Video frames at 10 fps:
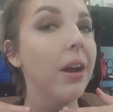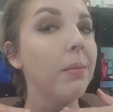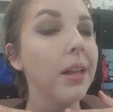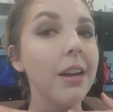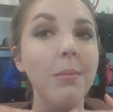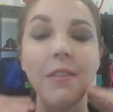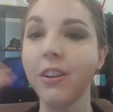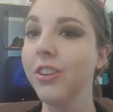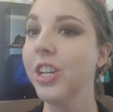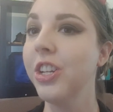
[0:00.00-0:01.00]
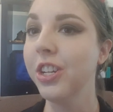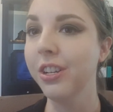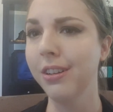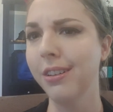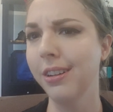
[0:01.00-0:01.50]
apply my
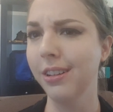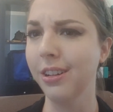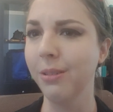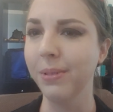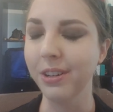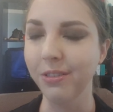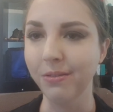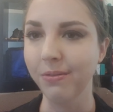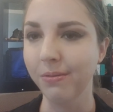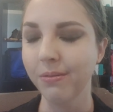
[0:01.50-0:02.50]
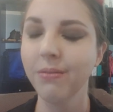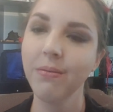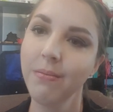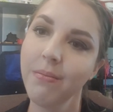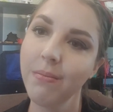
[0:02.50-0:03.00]
foundation and a little bit of
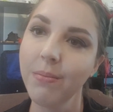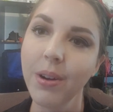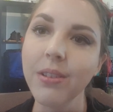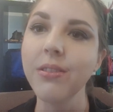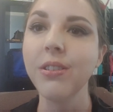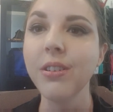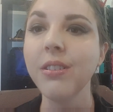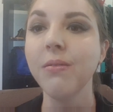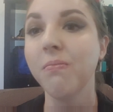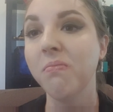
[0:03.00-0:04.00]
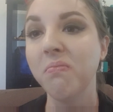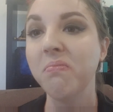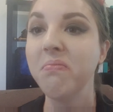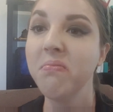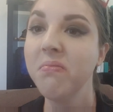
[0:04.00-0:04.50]
bronzer, and
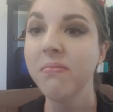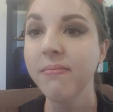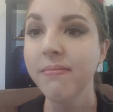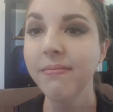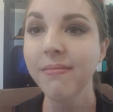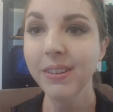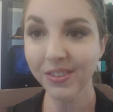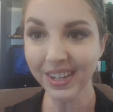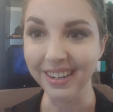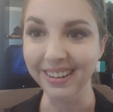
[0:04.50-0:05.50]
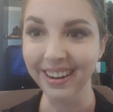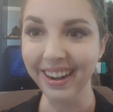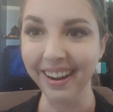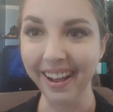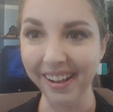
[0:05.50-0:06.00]
it was fun. All
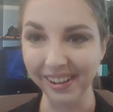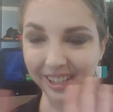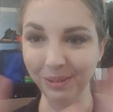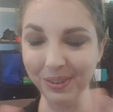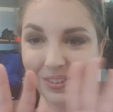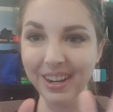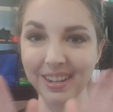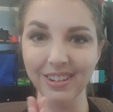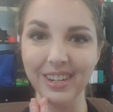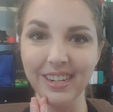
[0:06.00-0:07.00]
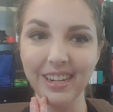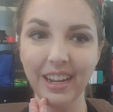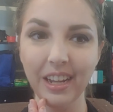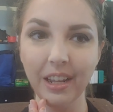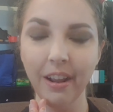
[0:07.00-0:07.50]
right, I hope everyone has a great
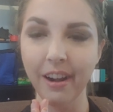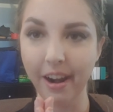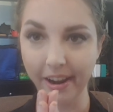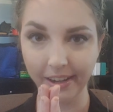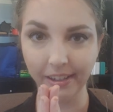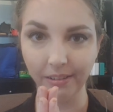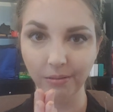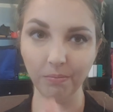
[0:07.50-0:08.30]
day, night,